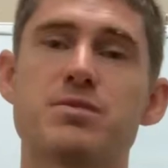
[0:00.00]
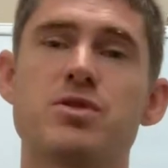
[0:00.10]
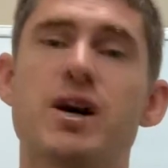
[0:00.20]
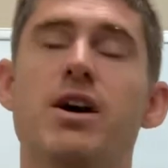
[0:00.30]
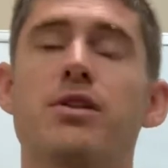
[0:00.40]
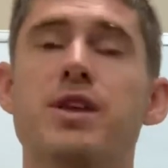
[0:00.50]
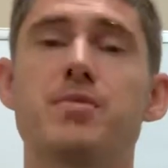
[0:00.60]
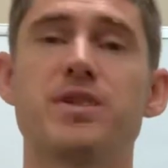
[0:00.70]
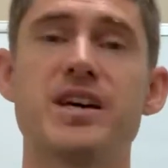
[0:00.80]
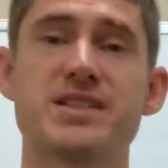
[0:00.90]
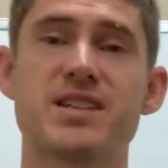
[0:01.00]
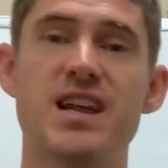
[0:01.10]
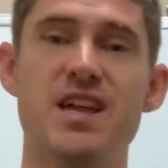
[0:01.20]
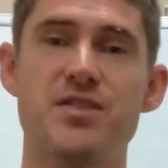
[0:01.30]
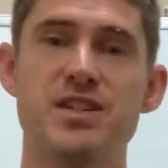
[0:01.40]
to a healthy place.
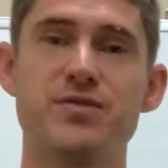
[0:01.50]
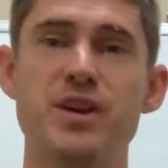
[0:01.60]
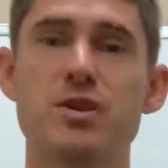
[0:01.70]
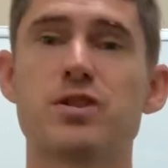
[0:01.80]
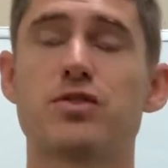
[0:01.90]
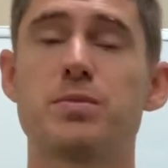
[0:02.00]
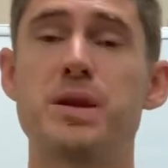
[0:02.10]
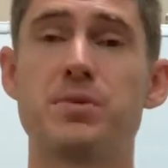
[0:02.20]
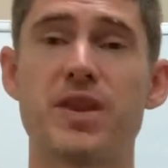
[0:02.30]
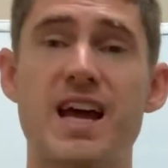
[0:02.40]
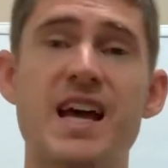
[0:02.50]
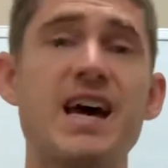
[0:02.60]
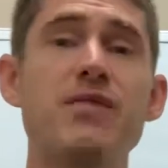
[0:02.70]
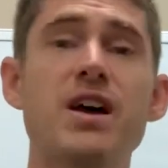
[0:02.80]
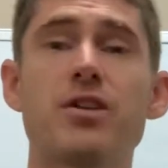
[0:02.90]
This video is for people that
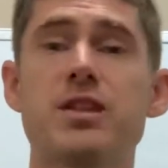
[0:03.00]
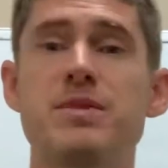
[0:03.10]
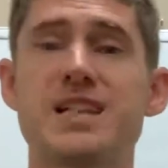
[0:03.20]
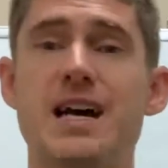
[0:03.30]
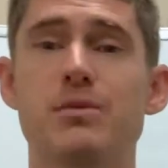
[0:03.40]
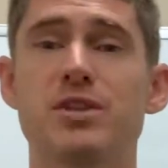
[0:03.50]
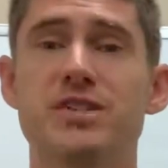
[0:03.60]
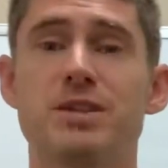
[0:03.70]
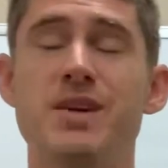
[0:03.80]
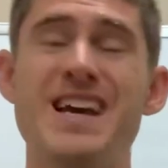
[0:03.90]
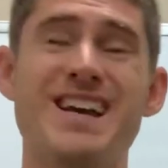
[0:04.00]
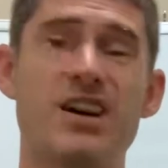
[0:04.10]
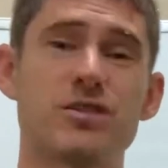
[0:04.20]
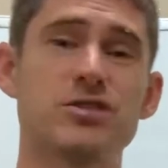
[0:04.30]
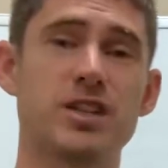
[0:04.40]
have a healthy metabolism
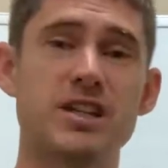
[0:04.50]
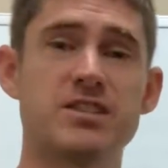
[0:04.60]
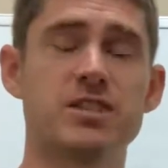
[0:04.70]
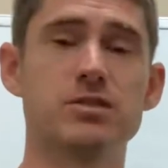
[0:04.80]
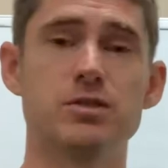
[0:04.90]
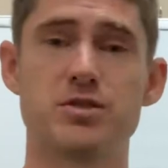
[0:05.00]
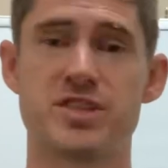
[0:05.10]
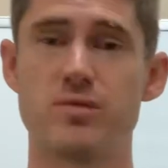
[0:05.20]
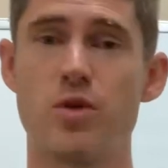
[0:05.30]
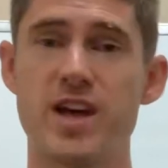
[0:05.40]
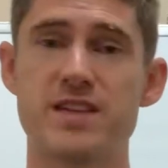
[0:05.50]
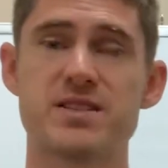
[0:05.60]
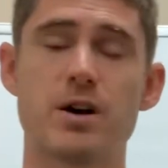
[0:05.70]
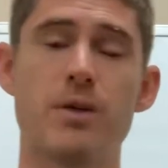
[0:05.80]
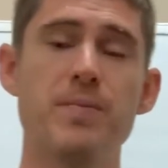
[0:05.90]
and are looking to lose some weight.
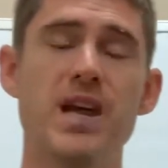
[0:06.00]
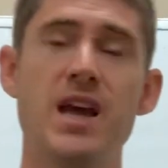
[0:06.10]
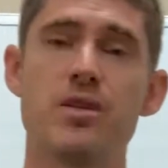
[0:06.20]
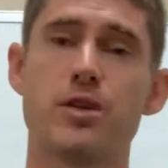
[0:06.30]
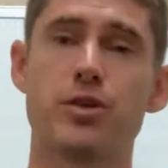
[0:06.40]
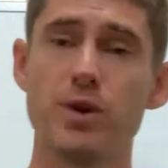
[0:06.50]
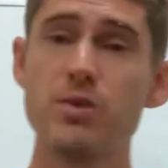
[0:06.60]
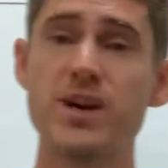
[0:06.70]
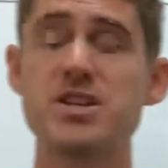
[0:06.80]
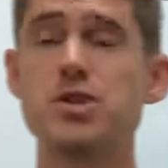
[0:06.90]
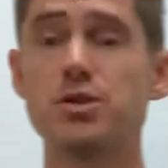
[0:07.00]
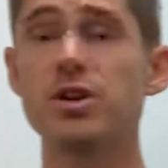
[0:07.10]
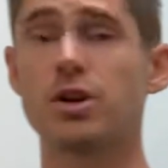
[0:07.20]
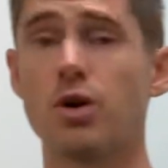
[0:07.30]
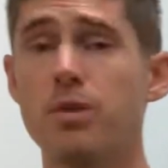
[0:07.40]
So the 3 ways you
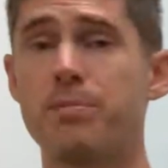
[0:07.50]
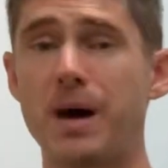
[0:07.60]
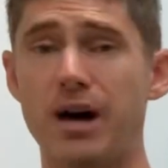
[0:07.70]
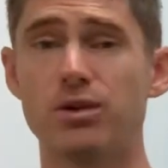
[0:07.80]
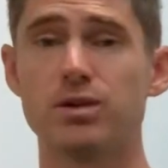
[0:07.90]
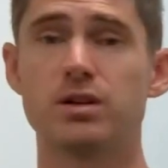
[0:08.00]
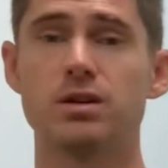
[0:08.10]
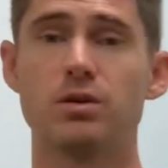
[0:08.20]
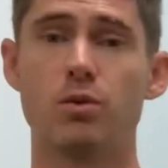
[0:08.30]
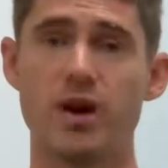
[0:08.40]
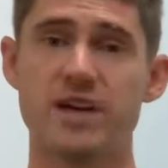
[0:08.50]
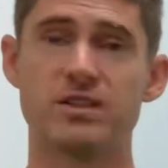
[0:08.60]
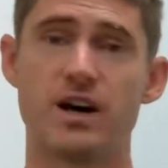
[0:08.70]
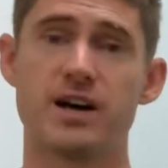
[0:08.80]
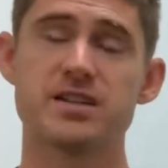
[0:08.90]
can go about weight
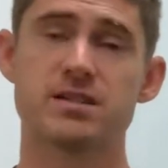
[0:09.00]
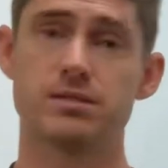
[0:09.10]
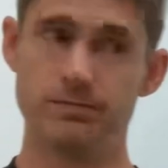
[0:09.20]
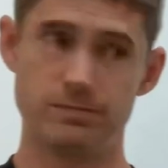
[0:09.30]
loss,